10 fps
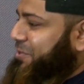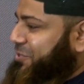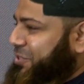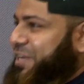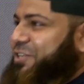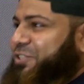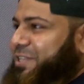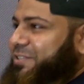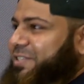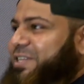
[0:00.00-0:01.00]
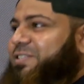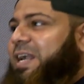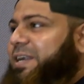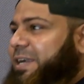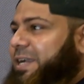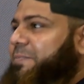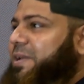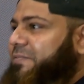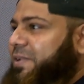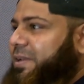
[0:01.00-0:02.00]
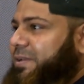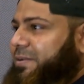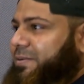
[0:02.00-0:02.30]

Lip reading: search that data manually?